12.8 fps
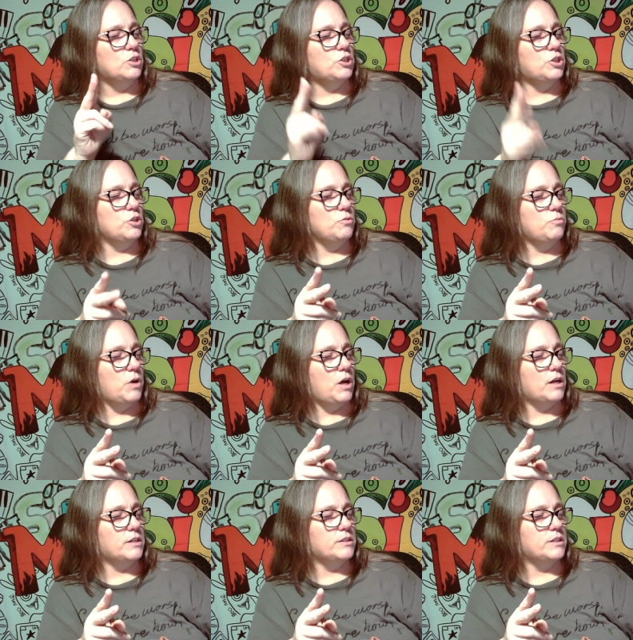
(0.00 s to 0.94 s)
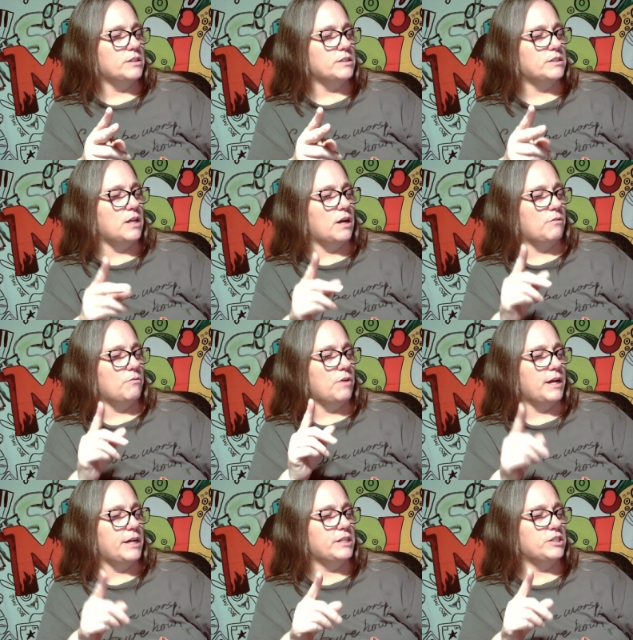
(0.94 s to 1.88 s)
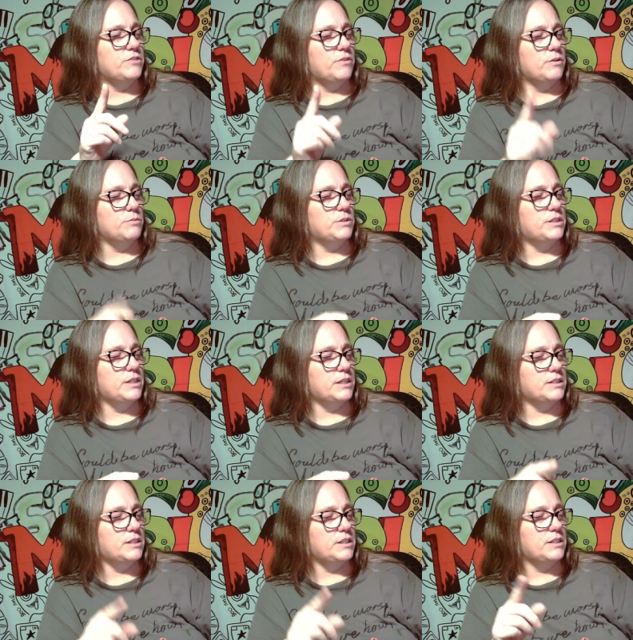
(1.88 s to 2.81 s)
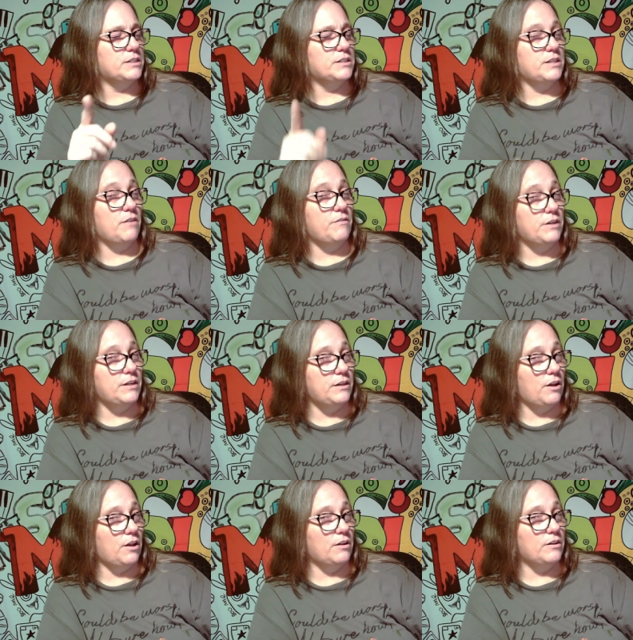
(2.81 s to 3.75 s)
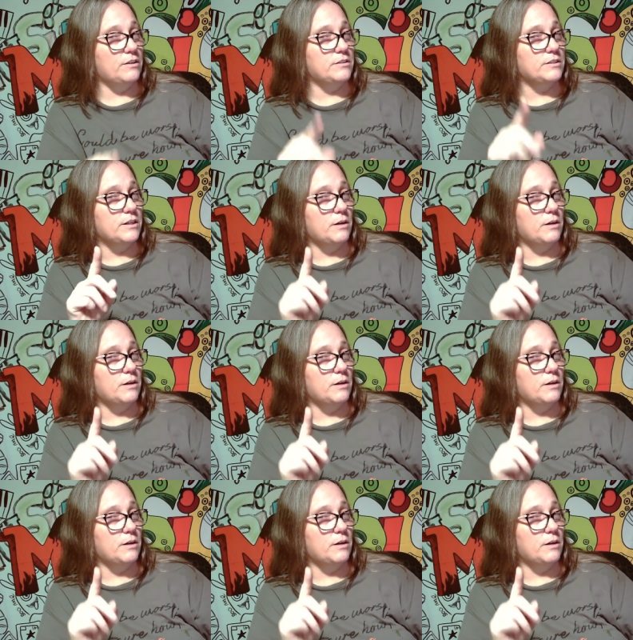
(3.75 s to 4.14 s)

two boxes that range from sixty to seventy dollars,